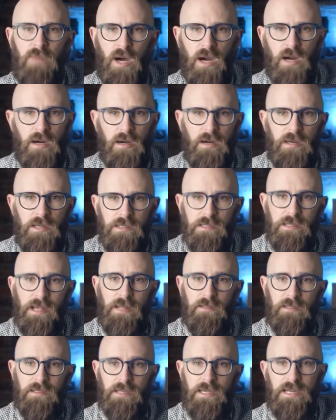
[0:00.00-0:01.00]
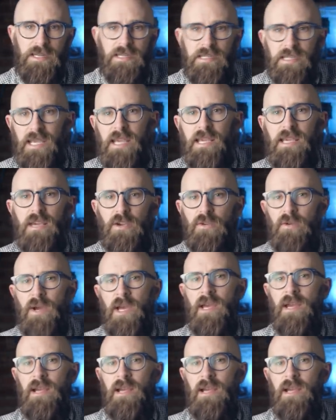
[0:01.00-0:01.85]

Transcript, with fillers: Bucyrus Ltd, who